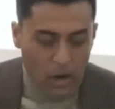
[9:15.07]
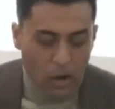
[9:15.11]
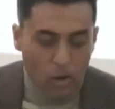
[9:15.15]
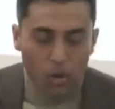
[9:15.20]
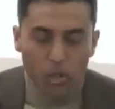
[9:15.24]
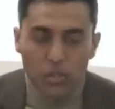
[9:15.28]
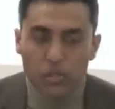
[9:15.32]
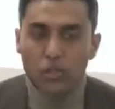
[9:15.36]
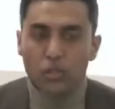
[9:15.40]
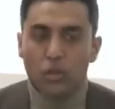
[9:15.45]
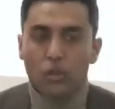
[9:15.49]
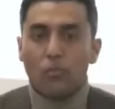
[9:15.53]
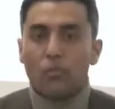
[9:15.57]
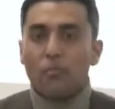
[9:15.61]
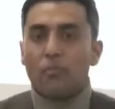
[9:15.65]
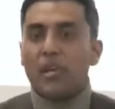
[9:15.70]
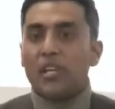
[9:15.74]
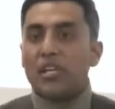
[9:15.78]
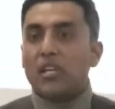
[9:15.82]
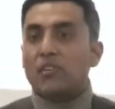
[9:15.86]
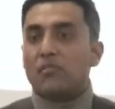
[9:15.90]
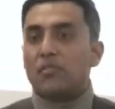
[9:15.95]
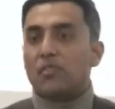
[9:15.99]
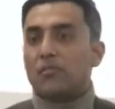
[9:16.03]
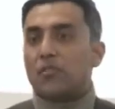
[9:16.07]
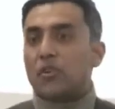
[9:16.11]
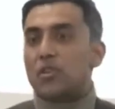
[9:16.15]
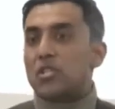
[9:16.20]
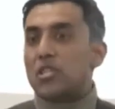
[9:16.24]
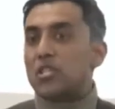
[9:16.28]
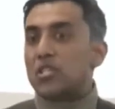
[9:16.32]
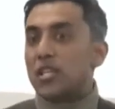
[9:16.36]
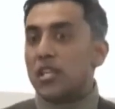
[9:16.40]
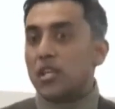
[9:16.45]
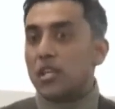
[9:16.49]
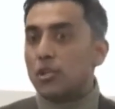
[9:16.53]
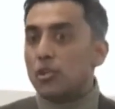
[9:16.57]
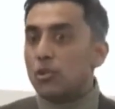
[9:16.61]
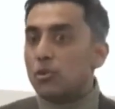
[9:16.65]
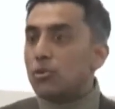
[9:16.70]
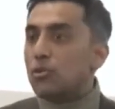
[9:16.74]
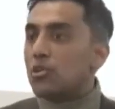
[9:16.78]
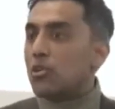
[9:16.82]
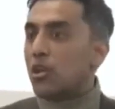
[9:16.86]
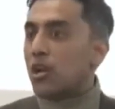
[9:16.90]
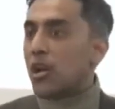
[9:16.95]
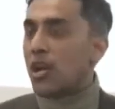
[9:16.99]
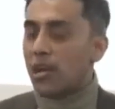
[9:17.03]
Also, many of the verses that he
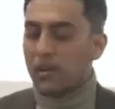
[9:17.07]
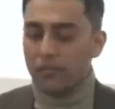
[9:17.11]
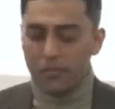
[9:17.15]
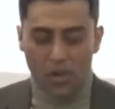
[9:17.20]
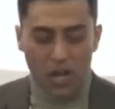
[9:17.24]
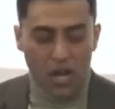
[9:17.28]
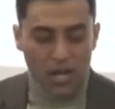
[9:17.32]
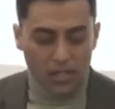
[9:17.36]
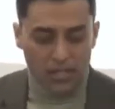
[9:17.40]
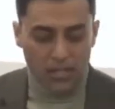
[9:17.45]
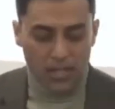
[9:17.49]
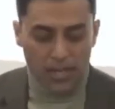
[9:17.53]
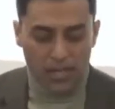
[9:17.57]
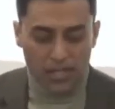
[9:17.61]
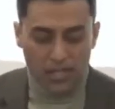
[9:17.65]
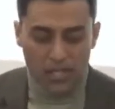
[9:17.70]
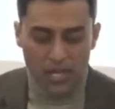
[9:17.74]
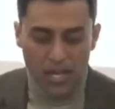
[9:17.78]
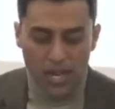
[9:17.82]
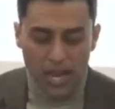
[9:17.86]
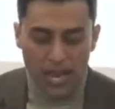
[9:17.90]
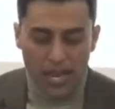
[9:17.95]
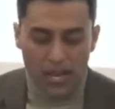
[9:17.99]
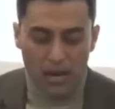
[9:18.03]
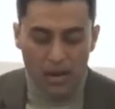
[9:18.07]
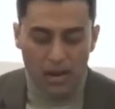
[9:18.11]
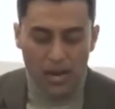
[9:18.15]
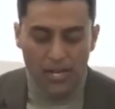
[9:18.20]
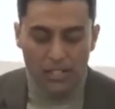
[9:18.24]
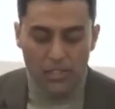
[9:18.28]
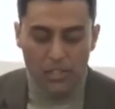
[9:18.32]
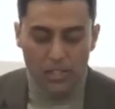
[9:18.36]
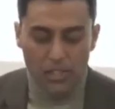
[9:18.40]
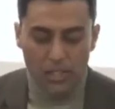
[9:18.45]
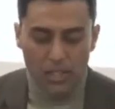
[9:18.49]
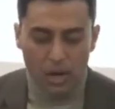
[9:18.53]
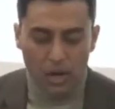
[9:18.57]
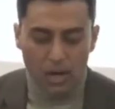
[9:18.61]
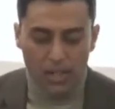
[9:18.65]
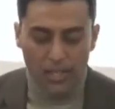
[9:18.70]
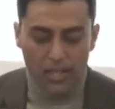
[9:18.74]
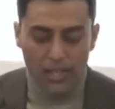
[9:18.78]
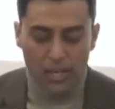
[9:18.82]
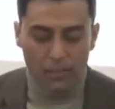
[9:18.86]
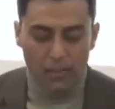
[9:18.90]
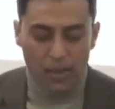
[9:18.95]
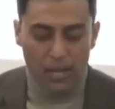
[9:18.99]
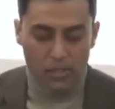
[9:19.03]
used are out of context and are actually
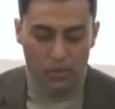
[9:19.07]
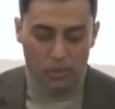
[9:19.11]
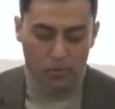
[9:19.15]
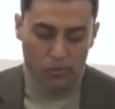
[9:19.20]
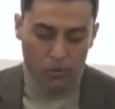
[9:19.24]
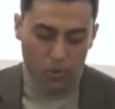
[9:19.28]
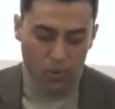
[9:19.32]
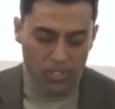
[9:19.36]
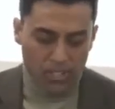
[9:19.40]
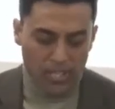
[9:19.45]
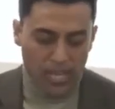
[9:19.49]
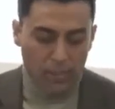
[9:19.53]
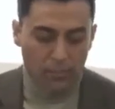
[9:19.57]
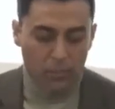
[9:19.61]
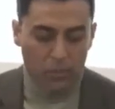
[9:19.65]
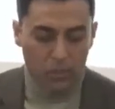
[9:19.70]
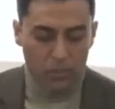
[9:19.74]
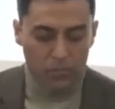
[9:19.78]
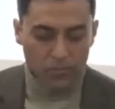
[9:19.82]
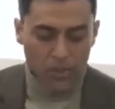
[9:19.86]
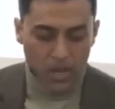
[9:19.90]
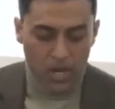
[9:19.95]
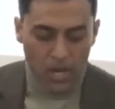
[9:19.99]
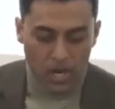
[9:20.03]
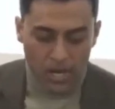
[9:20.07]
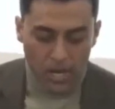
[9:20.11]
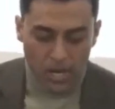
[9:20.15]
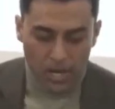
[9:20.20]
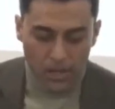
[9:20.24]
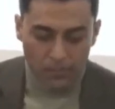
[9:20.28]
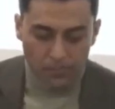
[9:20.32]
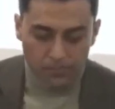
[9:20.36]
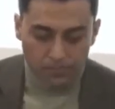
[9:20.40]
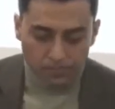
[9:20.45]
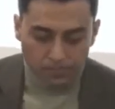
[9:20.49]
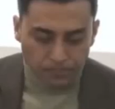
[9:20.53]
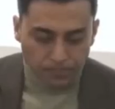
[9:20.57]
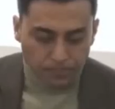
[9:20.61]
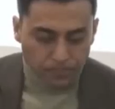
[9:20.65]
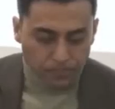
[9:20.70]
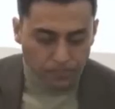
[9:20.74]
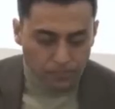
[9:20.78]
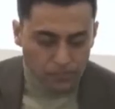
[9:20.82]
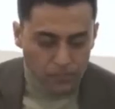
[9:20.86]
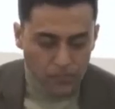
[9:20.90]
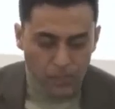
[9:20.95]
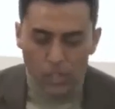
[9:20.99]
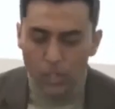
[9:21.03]
talking about. So, for example, um,
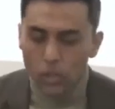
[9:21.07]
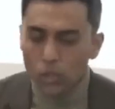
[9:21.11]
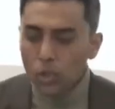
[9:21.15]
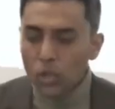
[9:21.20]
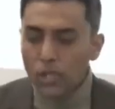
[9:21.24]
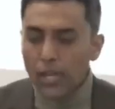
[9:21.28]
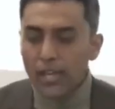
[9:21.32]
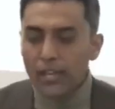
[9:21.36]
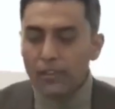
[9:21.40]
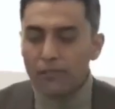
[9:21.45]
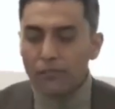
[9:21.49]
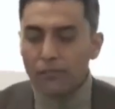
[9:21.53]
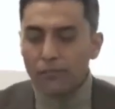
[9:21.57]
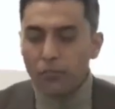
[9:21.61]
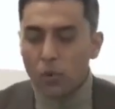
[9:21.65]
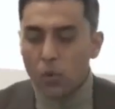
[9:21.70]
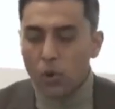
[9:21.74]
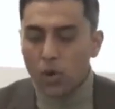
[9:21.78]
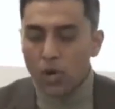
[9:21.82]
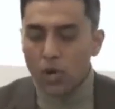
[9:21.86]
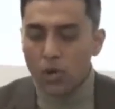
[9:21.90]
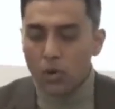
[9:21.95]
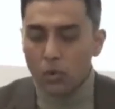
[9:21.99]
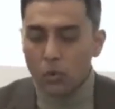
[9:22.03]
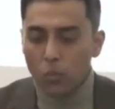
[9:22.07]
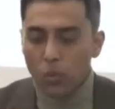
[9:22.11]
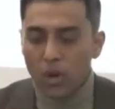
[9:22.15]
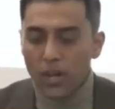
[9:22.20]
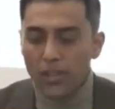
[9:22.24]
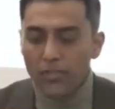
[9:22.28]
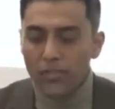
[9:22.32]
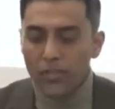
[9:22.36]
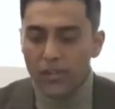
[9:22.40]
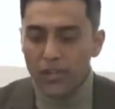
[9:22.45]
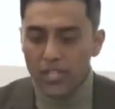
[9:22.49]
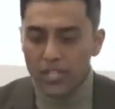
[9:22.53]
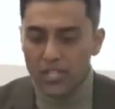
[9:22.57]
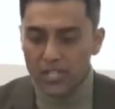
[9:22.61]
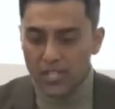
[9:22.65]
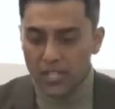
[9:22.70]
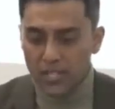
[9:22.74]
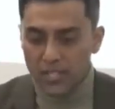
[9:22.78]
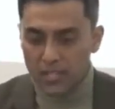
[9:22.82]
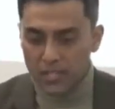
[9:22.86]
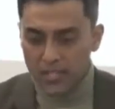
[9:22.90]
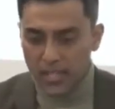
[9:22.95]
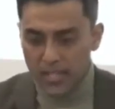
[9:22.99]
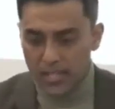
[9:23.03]
look at 4
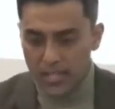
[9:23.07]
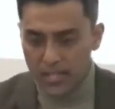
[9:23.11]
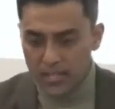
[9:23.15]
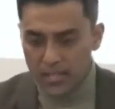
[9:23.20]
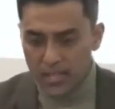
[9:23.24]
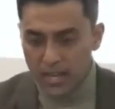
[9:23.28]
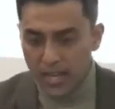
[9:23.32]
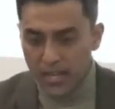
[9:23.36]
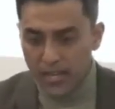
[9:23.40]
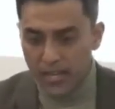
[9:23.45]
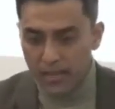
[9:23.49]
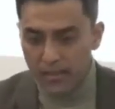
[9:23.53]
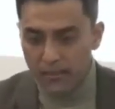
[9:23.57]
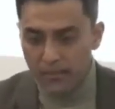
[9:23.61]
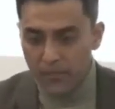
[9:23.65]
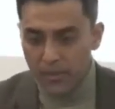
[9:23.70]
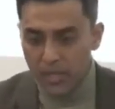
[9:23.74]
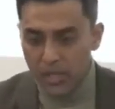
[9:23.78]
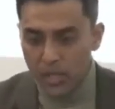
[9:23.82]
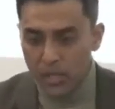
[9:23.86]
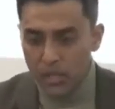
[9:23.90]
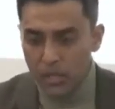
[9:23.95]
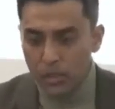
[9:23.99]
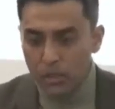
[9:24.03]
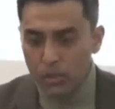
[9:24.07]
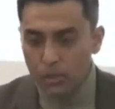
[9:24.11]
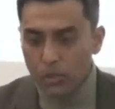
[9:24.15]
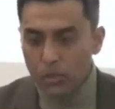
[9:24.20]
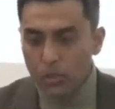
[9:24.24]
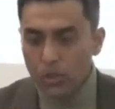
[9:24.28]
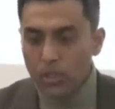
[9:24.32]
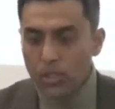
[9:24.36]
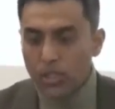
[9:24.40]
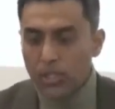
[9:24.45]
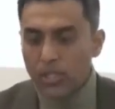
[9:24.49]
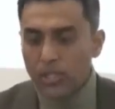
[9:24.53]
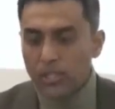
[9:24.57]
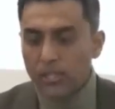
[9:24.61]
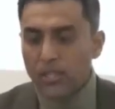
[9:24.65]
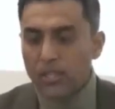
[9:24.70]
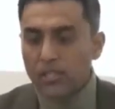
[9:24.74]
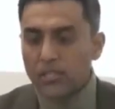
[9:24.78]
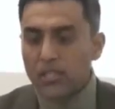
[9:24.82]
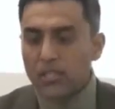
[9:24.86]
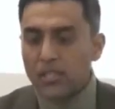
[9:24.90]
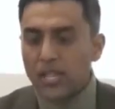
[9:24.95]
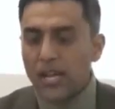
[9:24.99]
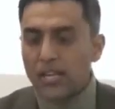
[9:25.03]
136 that he cited. You'll look,
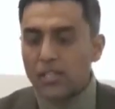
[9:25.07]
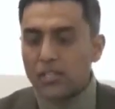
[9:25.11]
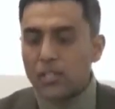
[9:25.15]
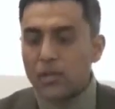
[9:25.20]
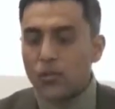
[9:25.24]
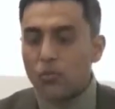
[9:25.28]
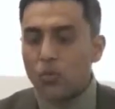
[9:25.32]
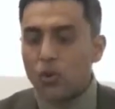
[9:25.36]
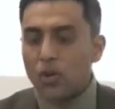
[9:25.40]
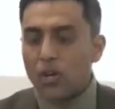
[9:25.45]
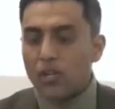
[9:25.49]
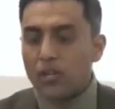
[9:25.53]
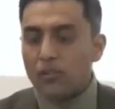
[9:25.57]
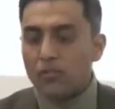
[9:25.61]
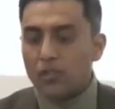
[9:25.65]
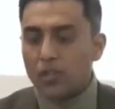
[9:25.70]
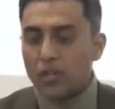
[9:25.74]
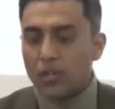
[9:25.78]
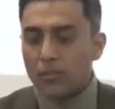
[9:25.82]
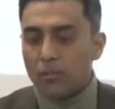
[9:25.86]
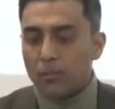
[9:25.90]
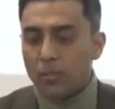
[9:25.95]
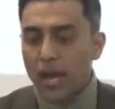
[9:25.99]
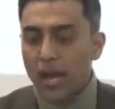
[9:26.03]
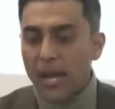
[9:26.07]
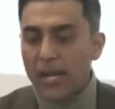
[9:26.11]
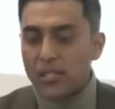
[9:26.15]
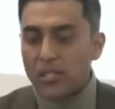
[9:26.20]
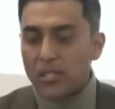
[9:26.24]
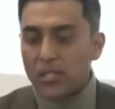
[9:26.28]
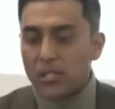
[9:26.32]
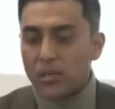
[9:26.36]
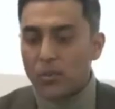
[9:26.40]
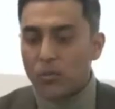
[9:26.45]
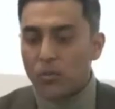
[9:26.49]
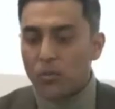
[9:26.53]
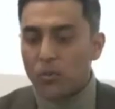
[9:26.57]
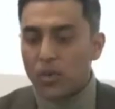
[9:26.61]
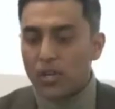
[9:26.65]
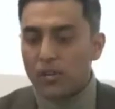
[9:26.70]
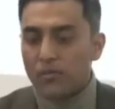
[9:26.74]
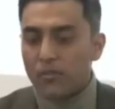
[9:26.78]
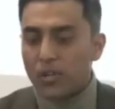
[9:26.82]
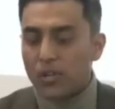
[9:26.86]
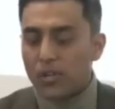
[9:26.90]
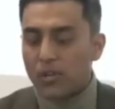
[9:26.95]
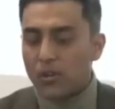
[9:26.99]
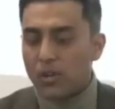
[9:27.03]
this is actually one of the passage, one
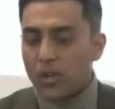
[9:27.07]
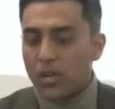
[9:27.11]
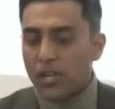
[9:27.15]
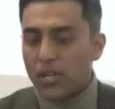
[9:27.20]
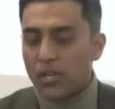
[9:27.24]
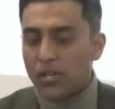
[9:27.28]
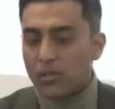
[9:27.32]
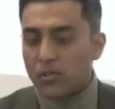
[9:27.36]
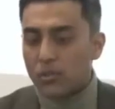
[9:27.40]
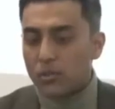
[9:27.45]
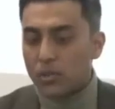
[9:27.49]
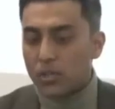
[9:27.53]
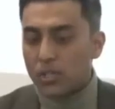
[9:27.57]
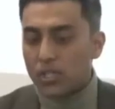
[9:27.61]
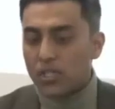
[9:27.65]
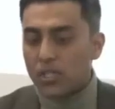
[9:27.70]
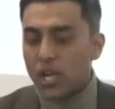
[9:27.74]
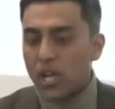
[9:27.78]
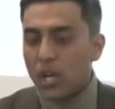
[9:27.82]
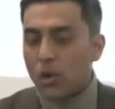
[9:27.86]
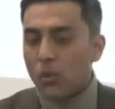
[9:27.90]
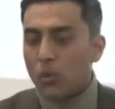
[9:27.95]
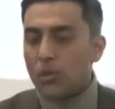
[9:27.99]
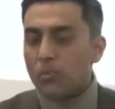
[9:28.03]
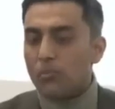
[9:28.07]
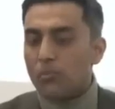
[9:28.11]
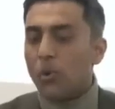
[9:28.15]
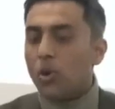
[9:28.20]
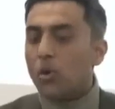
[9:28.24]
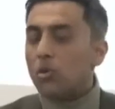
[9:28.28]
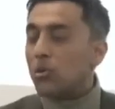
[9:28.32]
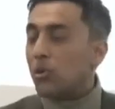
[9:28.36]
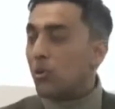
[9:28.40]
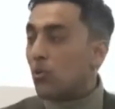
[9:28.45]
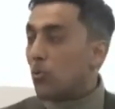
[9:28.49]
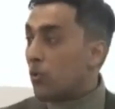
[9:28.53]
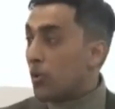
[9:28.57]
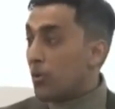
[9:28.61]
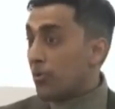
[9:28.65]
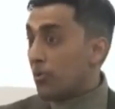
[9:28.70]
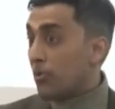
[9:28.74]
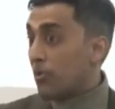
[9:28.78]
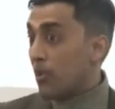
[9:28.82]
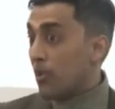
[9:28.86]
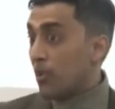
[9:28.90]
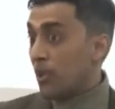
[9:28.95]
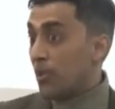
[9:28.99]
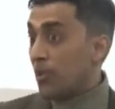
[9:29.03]
of the Quranic surahs with, mo- with
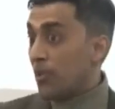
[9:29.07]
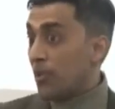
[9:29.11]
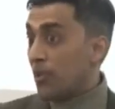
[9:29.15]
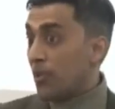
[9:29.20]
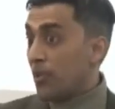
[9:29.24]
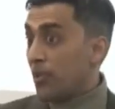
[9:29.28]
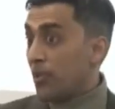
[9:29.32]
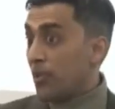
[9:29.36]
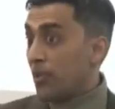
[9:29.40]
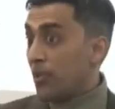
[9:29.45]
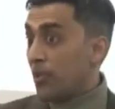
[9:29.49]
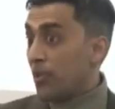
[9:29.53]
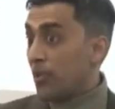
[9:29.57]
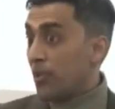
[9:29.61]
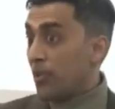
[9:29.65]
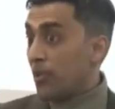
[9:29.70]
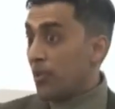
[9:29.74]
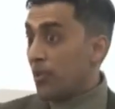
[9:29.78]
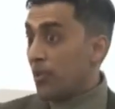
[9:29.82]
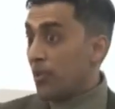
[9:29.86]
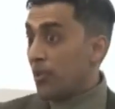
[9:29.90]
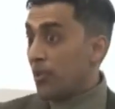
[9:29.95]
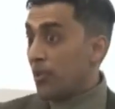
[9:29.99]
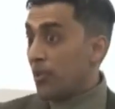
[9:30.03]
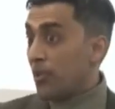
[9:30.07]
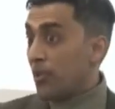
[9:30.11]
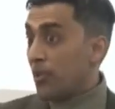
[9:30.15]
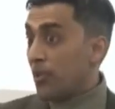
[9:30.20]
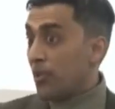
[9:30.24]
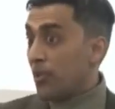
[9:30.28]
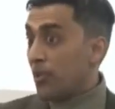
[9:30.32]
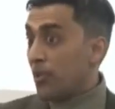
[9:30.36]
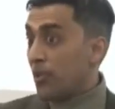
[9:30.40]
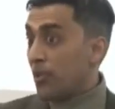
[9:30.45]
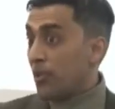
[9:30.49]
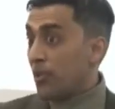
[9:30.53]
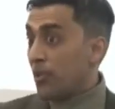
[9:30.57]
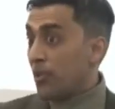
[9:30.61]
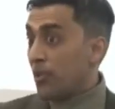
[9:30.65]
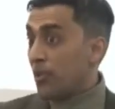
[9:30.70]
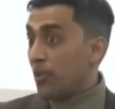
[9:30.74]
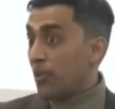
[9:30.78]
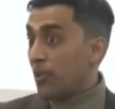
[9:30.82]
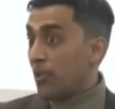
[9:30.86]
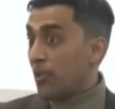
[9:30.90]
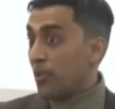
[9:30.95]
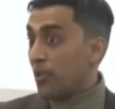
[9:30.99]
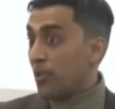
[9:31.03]
the most pluralistic uh,
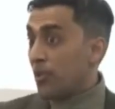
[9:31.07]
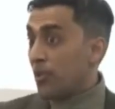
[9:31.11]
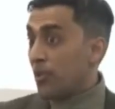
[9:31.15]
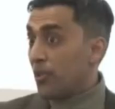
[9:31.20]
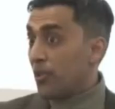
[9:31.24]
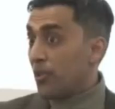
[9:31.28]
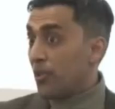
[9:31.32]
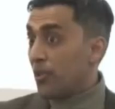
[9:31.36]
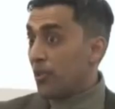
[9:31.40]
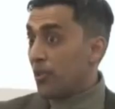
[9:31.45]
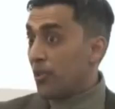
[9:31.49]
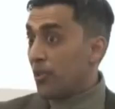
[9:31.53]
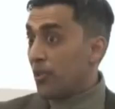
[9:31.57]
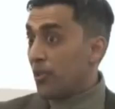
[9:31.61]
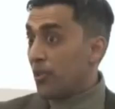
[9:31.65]
passages.